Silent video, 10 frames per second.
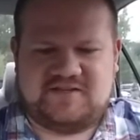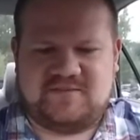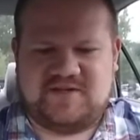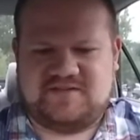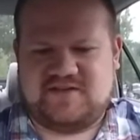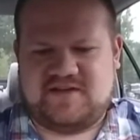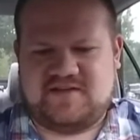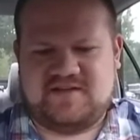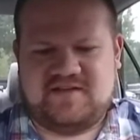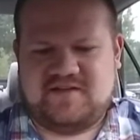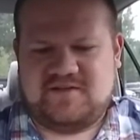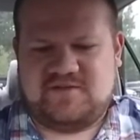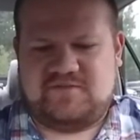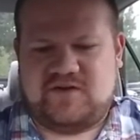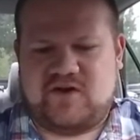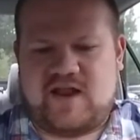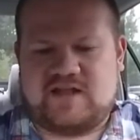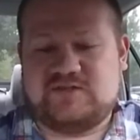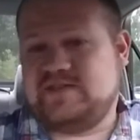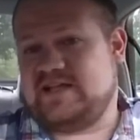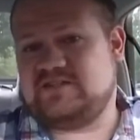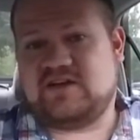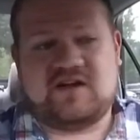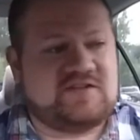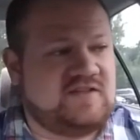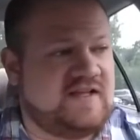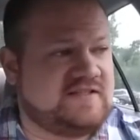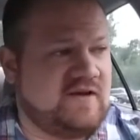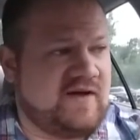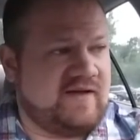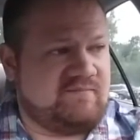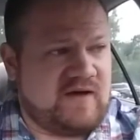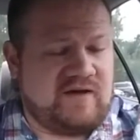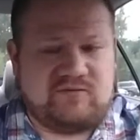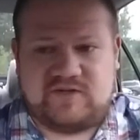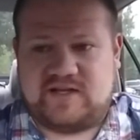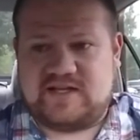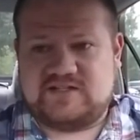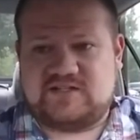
Somebody's got to figure out how to do it. That's honestly that's how I I really got